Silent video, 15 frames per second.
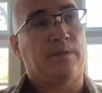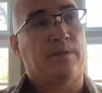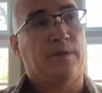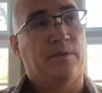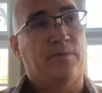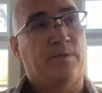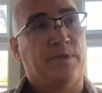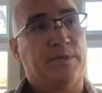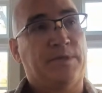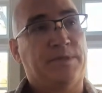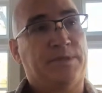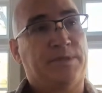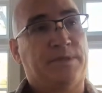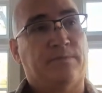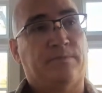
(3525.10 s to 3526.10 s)
the
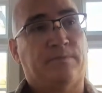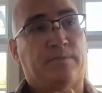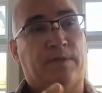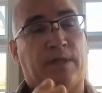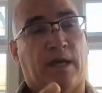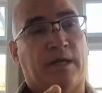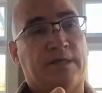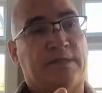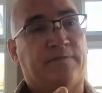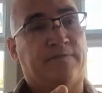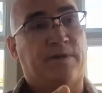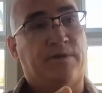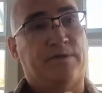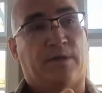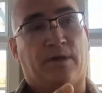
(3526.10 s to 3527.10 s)
wisdom Gaia
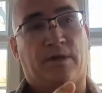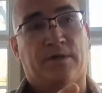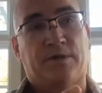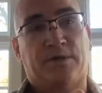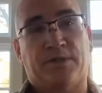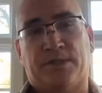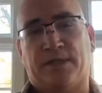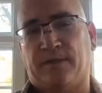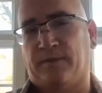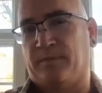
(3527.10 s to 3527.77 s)
spheres are just seem